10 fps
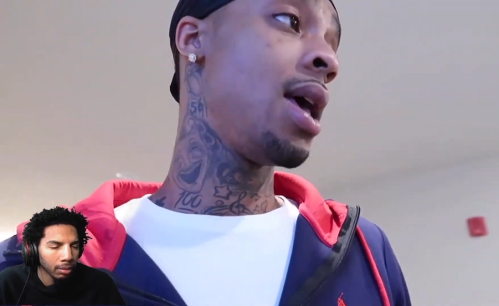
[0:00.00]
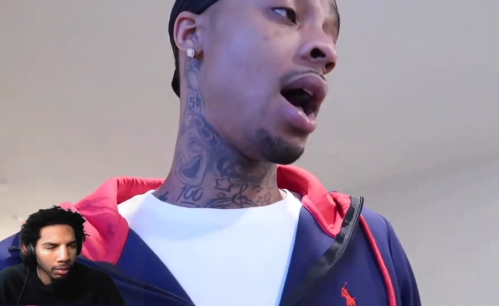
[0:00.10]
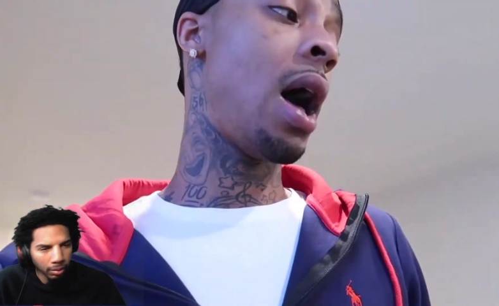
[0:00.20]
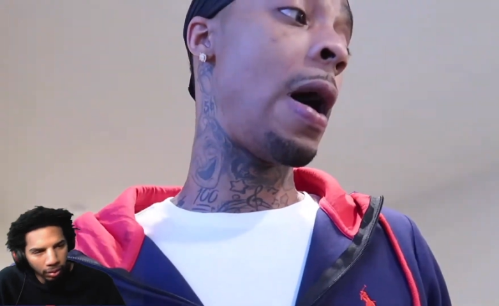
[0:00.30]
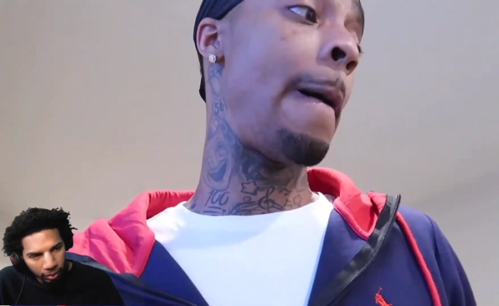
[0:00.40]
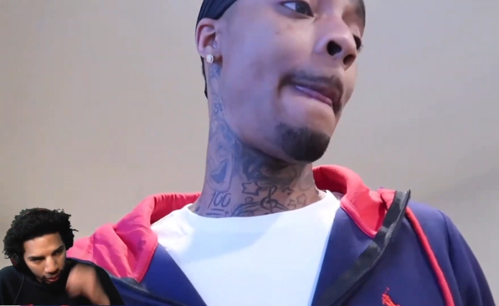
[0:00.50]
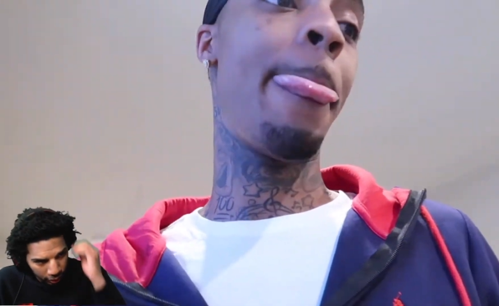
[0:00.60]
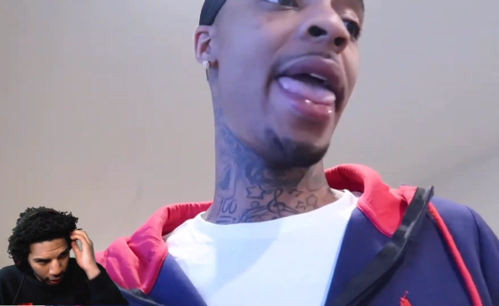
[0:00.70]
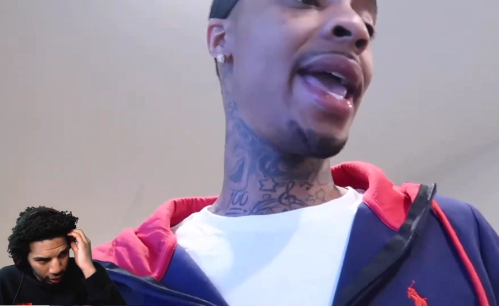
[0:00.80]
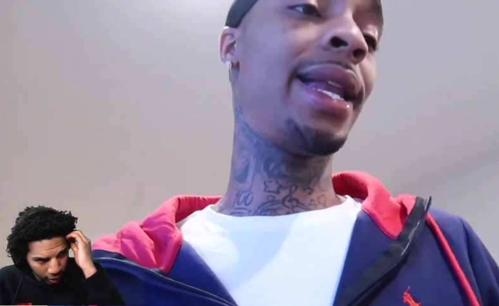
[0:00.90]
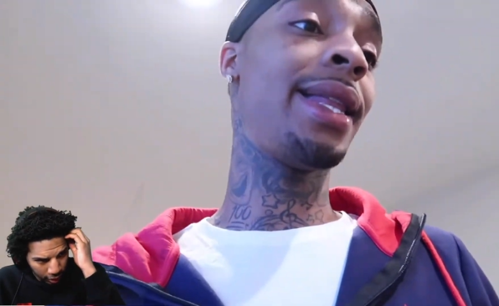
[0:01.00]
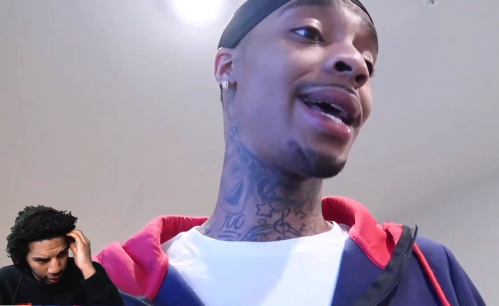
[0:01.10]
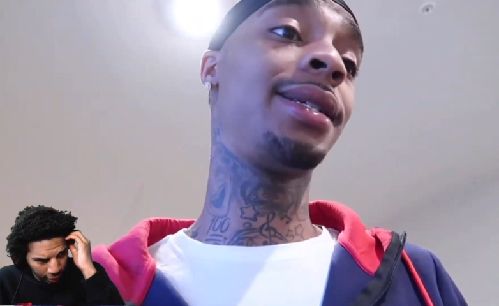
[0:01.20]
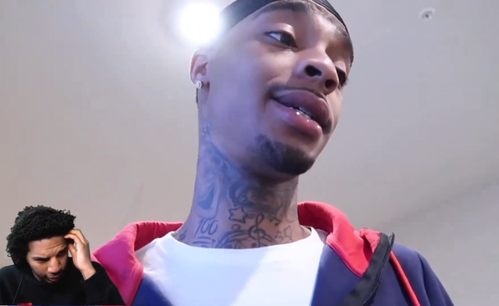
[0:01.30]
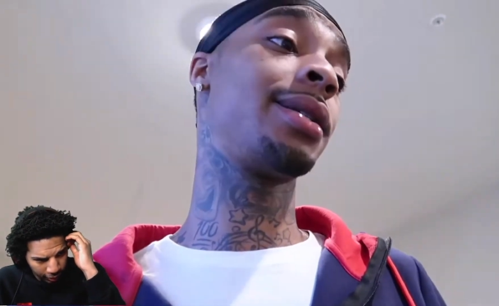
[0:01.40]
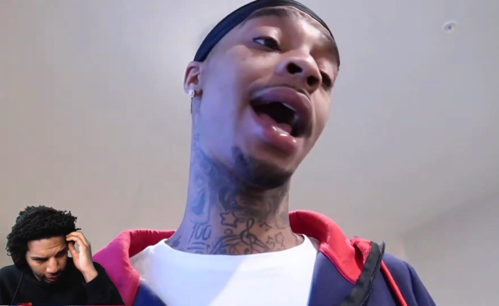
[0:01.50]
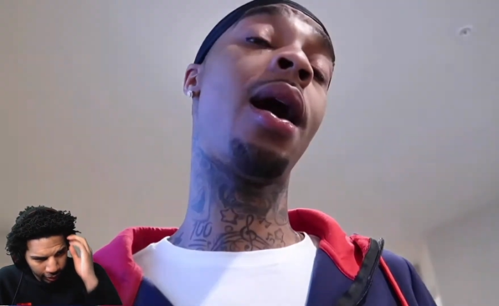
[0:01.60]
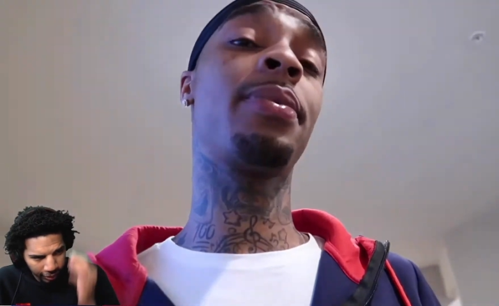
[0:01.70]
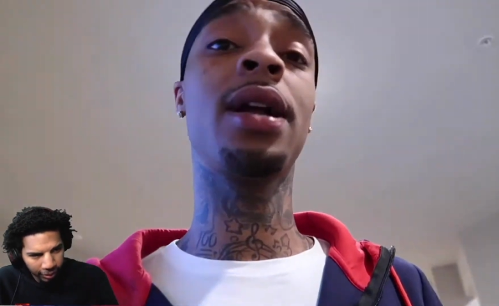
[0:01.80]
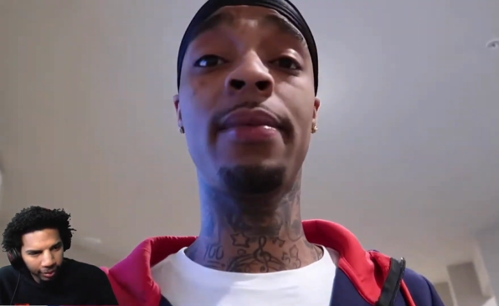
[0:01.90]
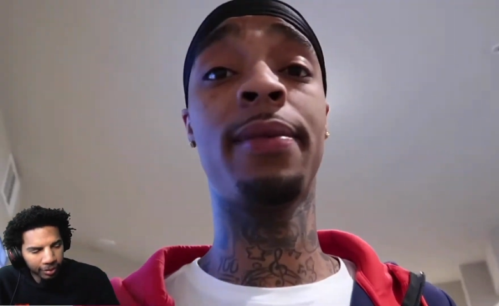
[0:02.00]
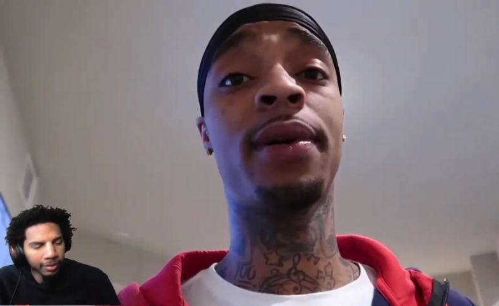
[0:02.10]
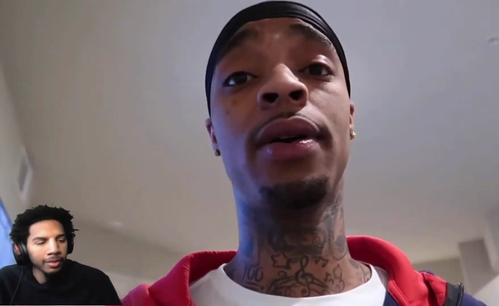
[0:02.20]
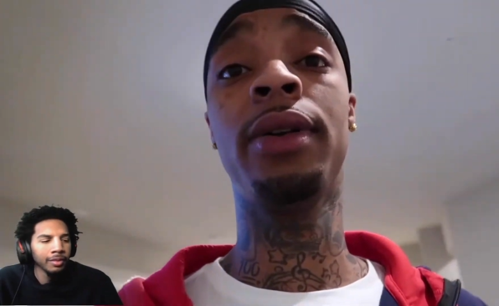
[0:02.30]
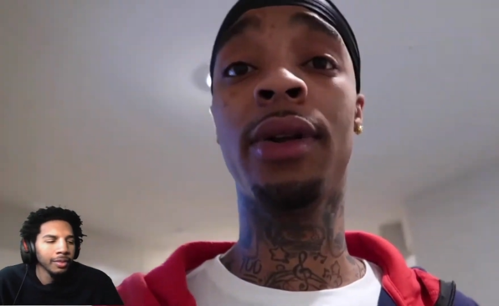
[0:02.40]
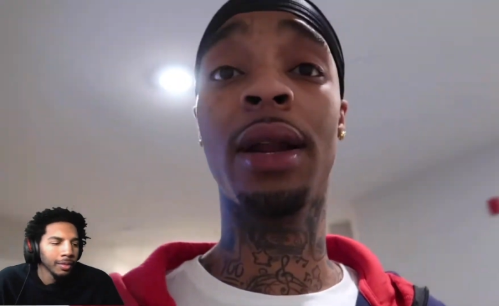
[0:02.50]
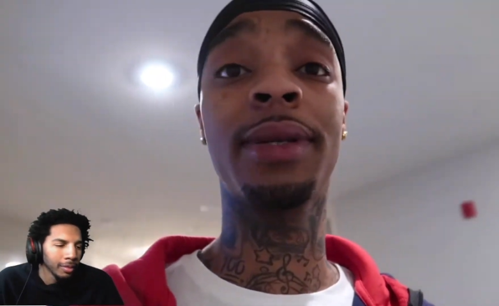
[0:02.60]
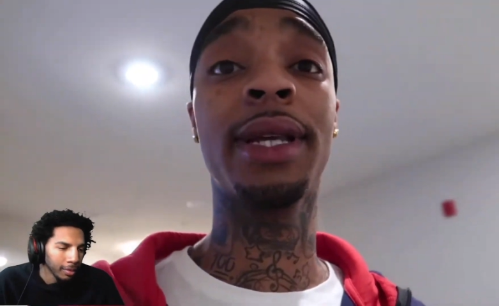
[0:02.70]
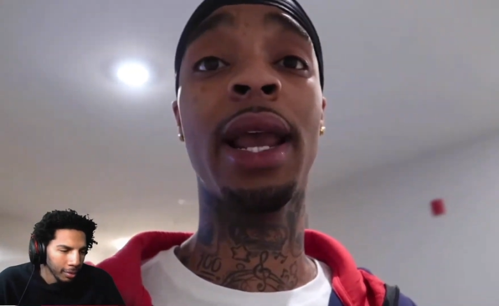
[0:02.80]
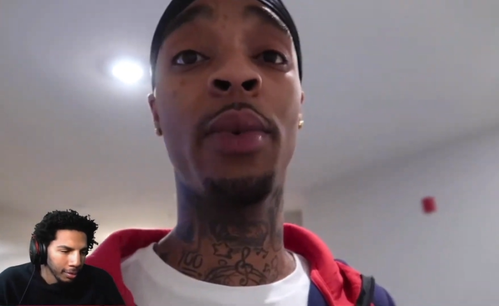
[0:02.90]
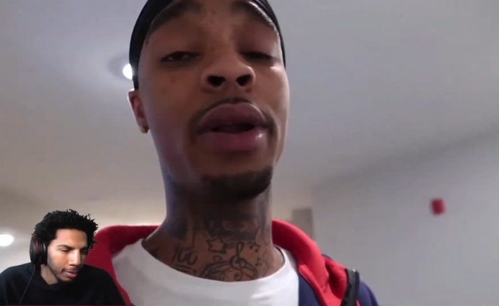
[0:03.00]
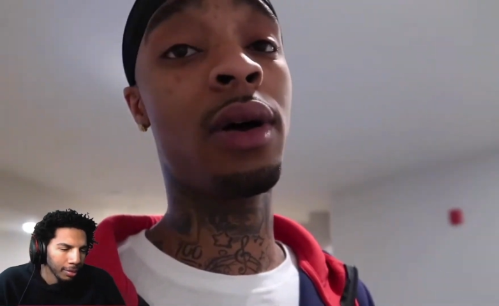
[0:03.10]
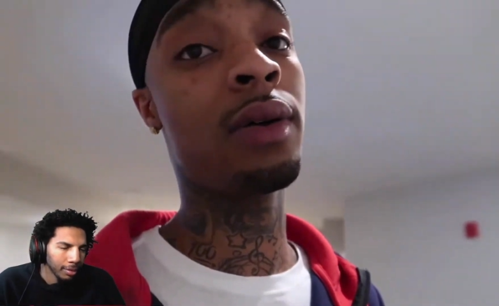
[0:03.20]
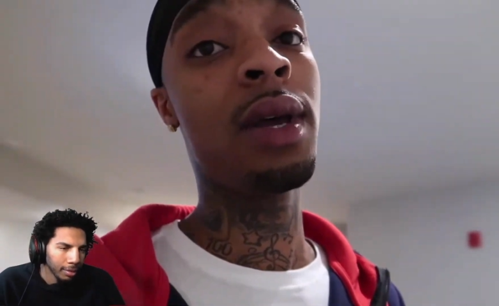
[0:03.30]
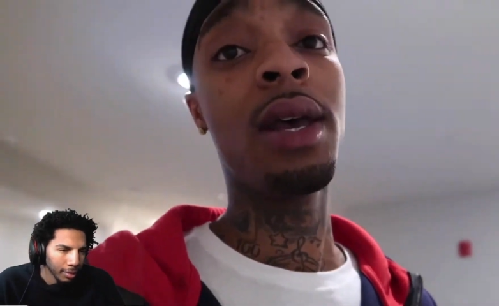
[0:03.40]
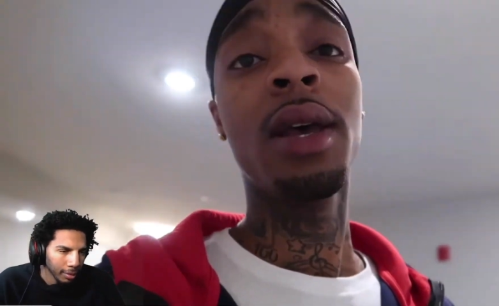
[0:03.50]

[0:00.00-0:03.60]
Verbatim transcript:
Speaker 1: Um, yes, sir. That's just how I'm coming, bro. You know what I'm saying? We going